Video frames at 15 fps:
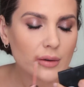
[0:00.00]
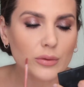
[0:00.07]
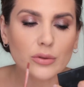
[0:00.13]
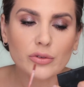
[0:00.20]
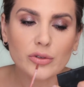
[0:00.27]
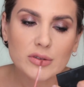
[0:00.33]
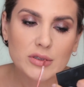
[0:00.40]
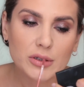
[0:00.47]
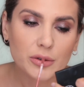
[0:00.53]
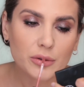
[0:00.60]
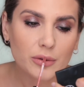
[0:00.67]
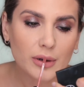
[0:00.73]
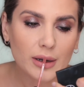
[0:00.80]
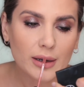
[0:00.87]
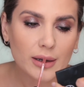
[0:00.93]
I will just
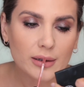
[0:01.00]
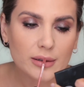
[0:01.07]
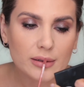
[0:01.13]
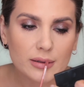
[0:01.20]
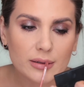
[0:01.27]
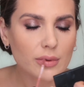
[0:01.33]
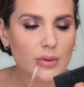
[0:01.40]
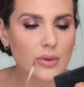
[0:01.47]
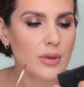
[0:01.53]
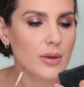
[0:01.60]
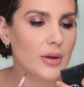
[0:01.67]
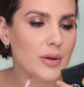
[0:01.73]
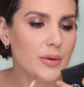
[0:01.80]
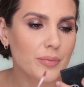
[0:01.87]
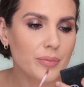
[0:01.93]
correct
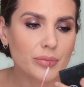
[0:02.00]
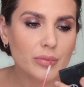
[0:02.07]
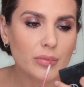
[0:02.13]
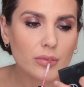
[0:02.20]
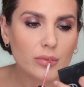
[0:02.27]
the